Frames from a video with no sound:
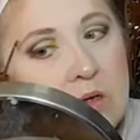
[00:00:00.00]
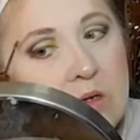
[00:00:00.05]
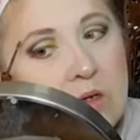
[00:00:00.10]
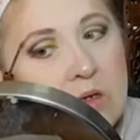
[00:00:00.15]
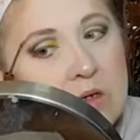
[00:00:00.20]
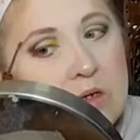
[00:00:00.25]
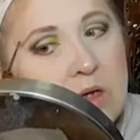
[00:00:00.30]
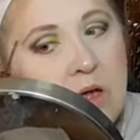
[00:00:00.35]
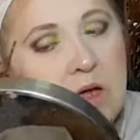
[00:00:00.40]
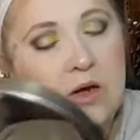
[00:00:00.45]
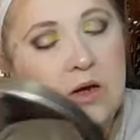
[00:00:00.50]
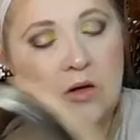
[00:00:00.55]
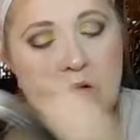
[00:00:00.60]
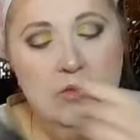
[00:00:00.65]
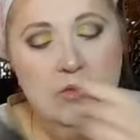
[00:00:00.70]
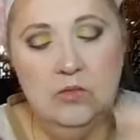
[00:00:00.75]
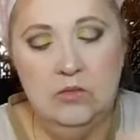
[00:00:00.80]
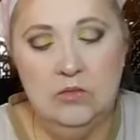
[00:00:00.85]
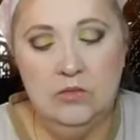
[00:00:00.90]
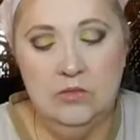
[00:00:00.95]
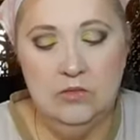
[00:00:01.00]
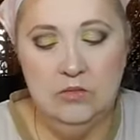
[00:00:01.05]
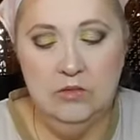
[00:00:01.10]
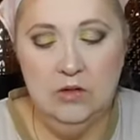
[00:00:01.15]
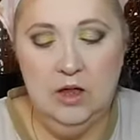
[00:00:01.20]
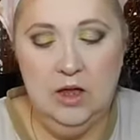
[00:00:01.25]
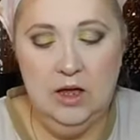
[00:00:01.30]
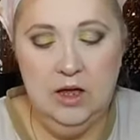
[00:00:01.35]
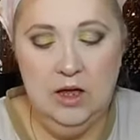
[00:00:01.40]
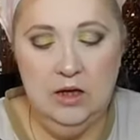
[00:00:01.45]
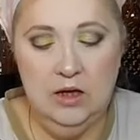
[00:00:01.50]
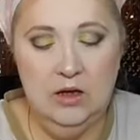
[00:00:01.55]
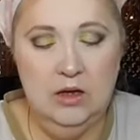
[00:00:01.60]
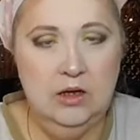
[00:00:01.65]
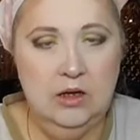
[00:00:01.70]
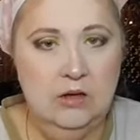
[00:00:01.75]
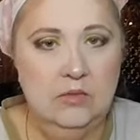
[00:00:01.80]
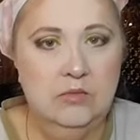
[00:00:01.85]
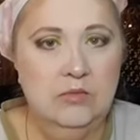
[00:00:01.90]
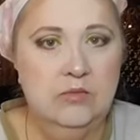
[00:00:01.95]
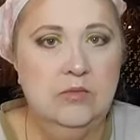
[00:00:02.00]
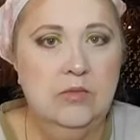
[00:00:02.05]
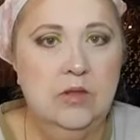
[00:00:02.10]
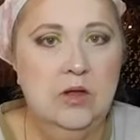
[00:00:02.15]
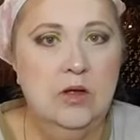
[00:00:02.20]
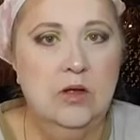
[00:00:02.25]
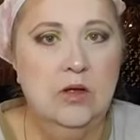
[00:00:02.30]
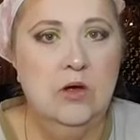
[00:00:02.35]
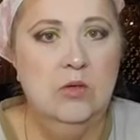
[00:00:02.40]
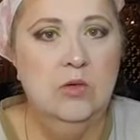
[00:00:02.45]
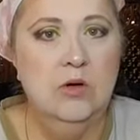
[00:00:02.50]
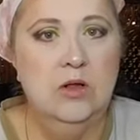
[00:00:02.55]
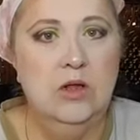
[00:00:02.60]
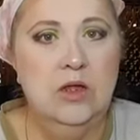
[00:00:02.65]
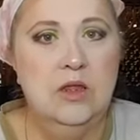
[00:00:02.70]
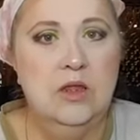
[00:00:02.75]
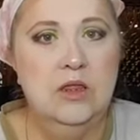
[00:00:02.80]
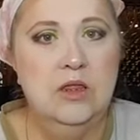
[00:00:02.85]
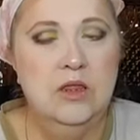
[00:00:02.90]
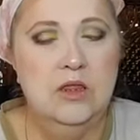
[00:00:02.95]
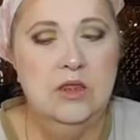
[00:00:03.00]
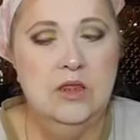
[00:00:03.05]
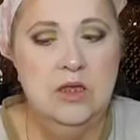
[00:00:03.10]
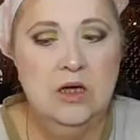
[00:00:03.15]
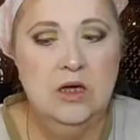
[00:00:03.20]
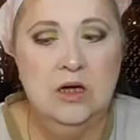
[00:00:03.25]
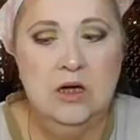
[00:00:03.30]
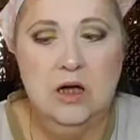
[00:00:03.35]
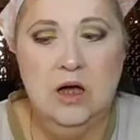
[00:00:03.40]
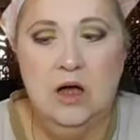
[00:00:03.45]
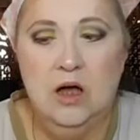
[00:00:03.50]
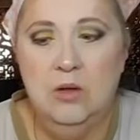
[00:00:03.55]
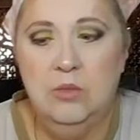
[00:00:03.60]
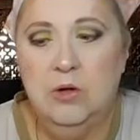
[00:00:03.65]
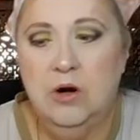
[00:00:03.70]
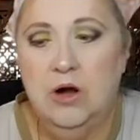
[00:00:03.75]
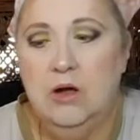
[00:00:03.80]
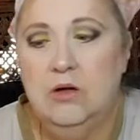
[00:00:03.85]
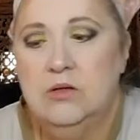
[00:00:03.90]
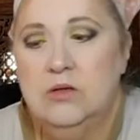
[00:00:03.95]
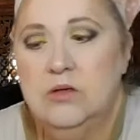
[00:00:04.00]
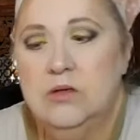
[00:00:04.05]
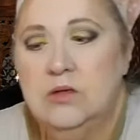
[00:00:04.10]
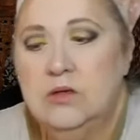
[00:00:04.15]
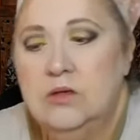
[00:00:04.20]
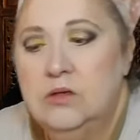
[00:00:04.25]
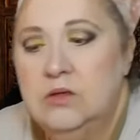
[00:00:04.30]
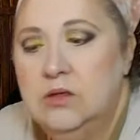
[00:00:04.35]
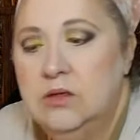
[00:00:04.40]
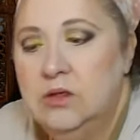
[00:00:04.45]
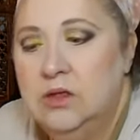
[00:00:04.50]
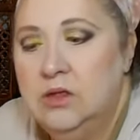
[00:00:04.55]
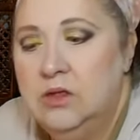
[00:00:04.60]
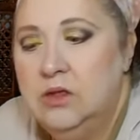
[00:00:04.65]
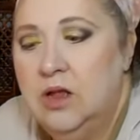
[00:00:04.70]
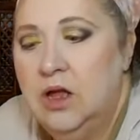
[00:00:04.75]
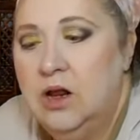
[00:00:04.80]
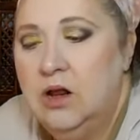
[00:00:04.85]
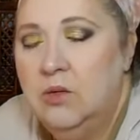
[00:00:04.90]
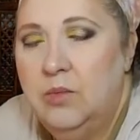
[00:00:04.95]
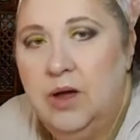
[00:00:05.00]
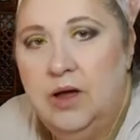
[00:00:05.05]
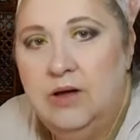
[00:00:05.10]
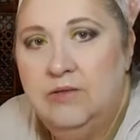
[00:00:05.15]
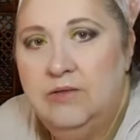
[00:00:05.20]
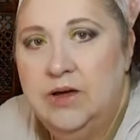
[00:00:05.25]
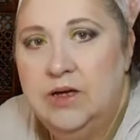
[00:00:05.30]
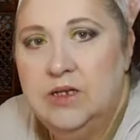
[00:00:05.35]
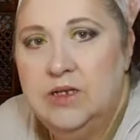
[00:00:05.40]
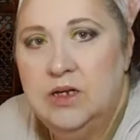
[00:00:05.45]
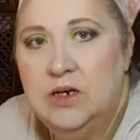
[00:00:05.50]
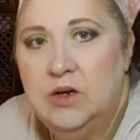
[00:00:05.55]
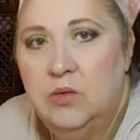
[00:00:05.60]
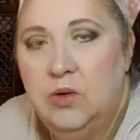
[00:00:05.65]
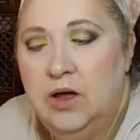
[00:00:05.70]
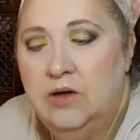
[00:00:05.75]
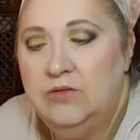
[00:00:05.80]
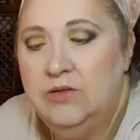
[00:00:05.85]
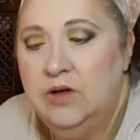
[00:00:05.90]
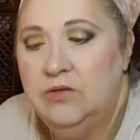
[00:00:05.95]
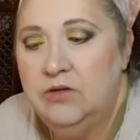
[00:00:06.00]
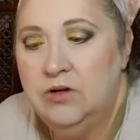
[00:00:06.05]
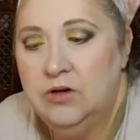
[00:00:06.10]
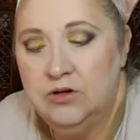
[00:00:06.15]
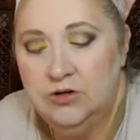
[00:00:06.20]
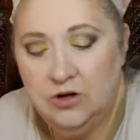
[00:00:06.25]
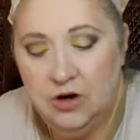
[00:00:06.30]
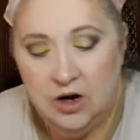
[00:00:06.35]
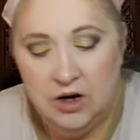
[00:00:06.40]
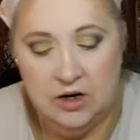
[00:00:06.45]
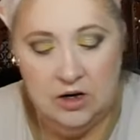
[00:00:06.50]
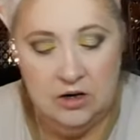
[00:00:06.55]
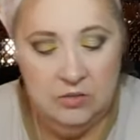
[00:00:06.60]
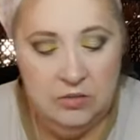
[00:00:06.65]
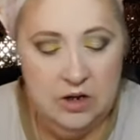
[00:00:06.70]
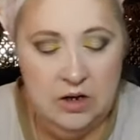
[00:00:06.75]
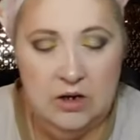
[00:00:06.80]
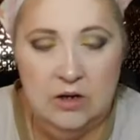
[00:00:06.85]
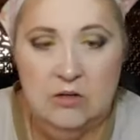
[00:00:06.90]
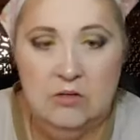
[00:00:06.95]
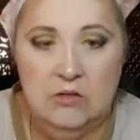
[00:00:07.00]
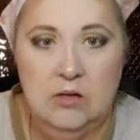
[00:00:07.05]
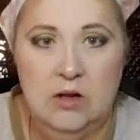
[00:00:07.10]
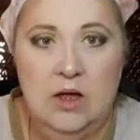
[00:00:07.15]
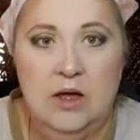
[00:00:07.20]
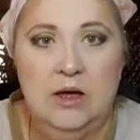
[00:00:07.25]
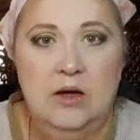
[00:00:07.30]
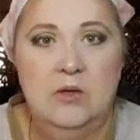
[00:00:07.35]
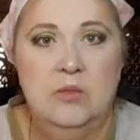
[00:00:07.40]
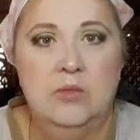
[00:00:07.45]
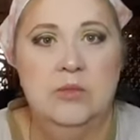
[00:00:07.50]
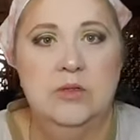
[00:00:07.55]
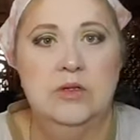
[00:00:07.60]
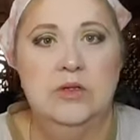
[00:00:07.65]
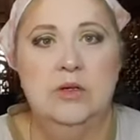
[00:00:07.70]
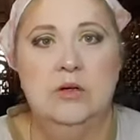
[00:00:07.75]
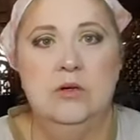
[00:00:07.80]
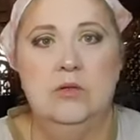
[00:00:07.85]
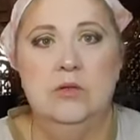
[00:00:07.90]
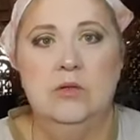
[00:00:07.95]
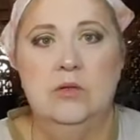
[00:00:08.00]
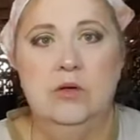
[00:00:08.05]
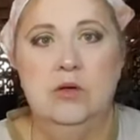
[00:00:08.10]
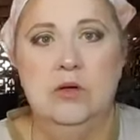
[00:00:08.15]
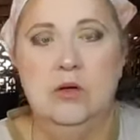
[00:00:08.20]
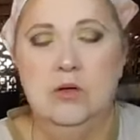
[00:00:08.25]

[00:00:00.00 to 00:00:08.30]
Because I don't like really thick eyebrows. Not on my face anyway. I've never tried it, but I don't like them, so.